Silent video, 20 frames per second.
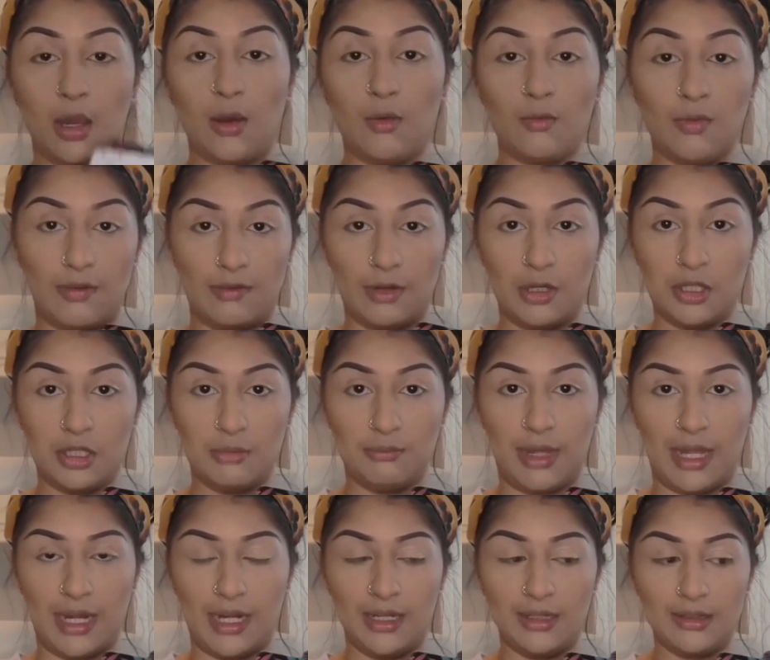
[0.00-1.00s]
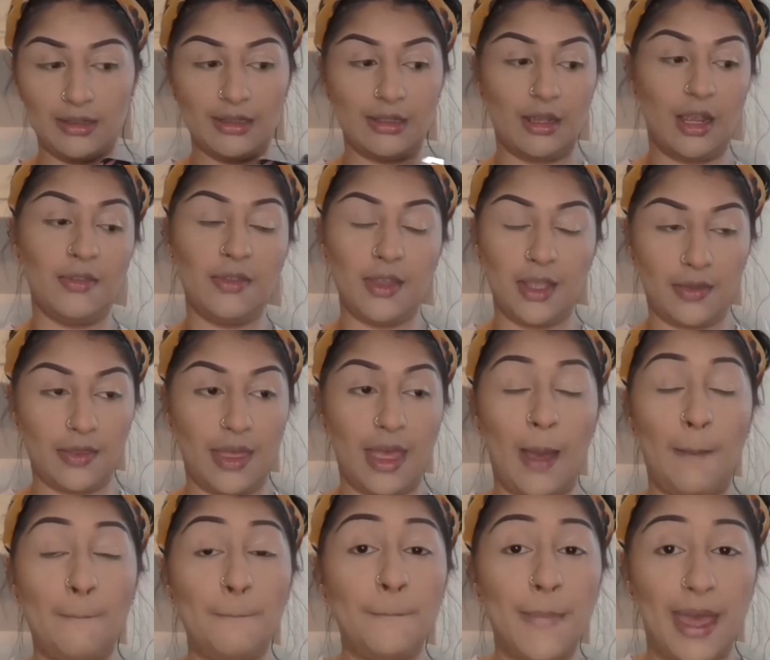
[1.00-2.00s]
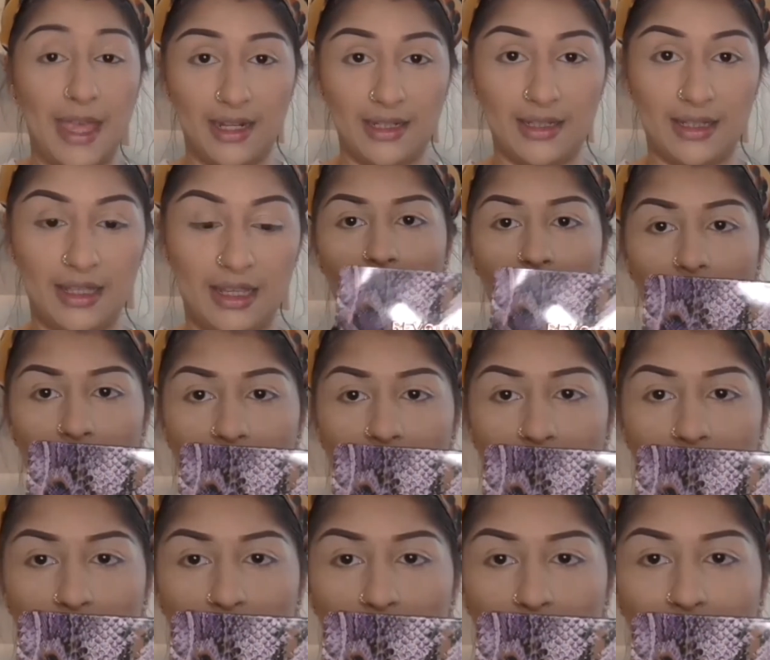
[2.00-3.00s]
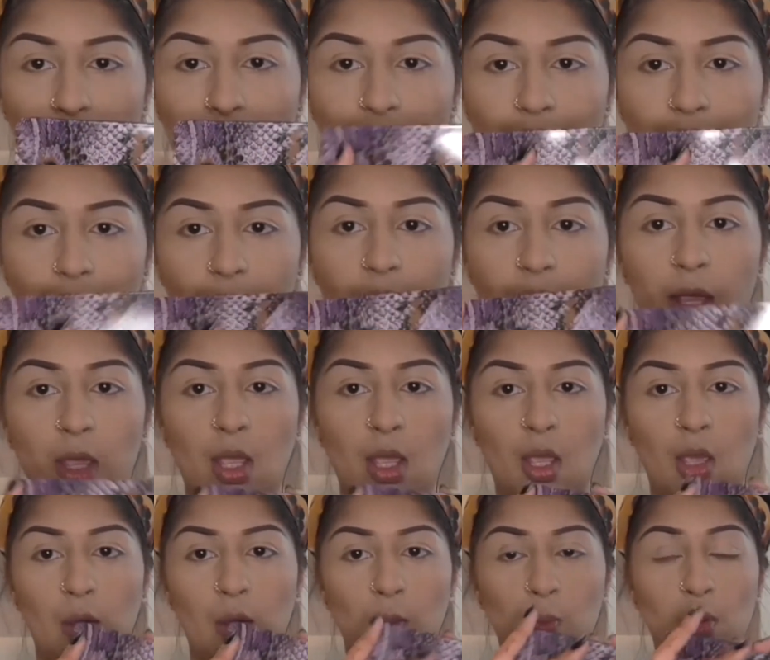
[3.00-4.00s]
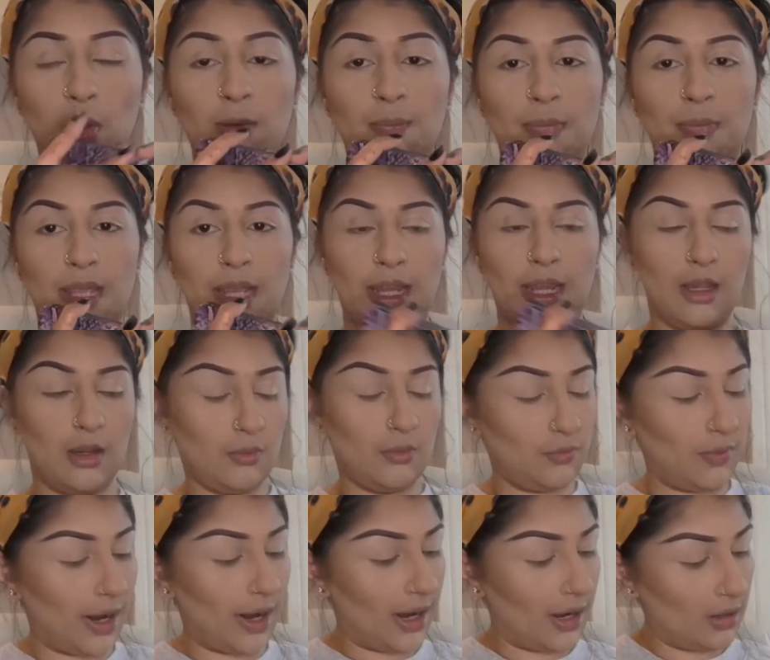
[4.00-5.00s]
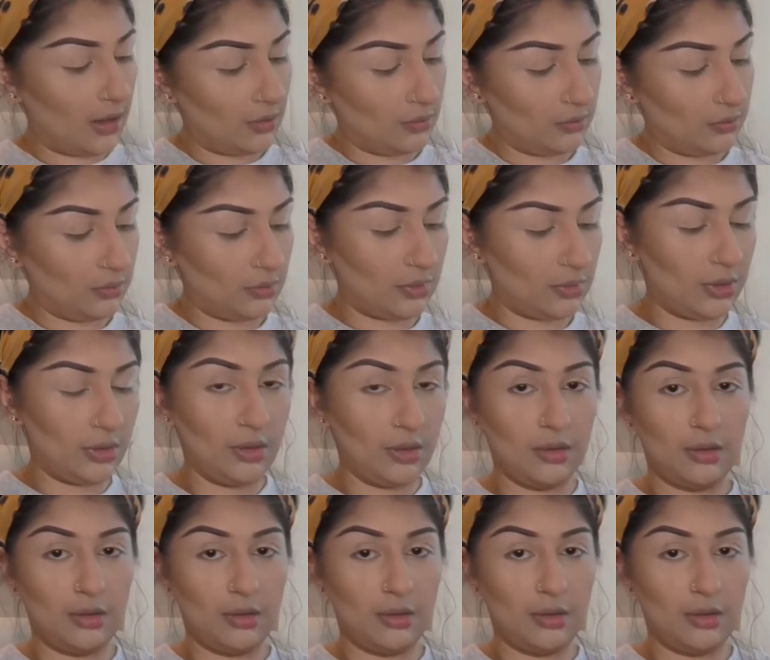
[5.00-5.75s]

Revolution palettes. I think they're amazing. A typical palette would be around